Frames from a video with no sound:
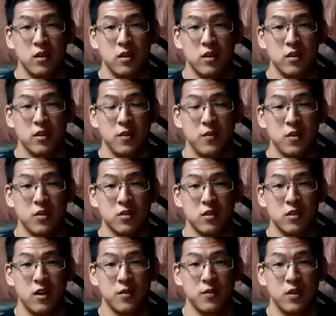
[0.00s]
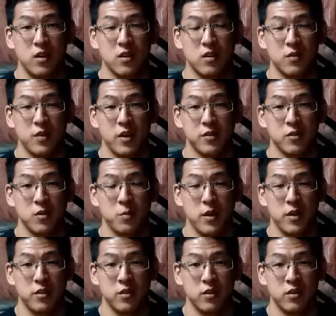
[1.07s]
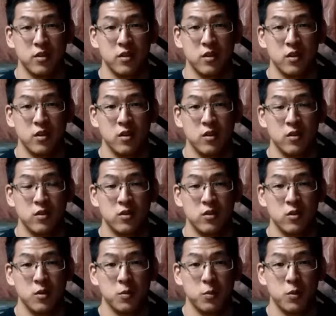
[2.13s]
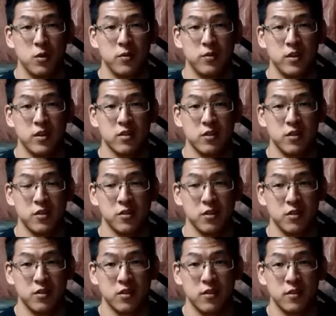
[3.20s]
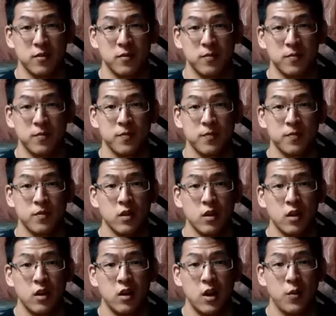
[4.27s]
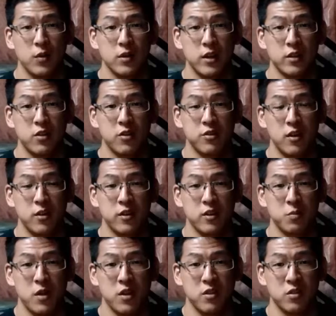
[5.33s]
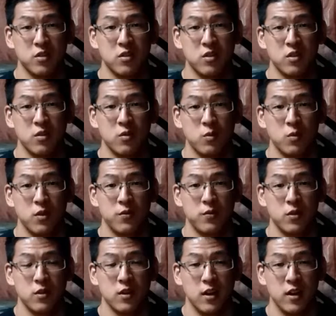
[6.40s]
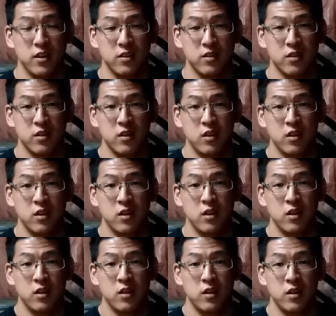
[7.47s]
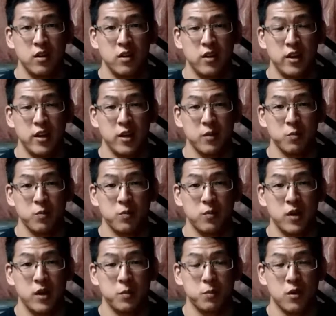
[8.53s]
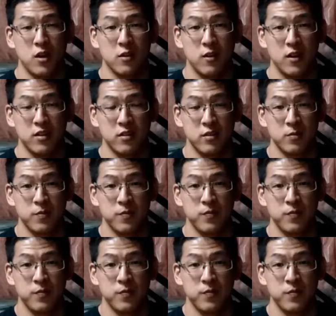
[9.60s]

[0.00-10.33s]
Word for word: and I've used a lot of unconventional methods to improve these conditions. I would like to share these methods with you guys and my progress,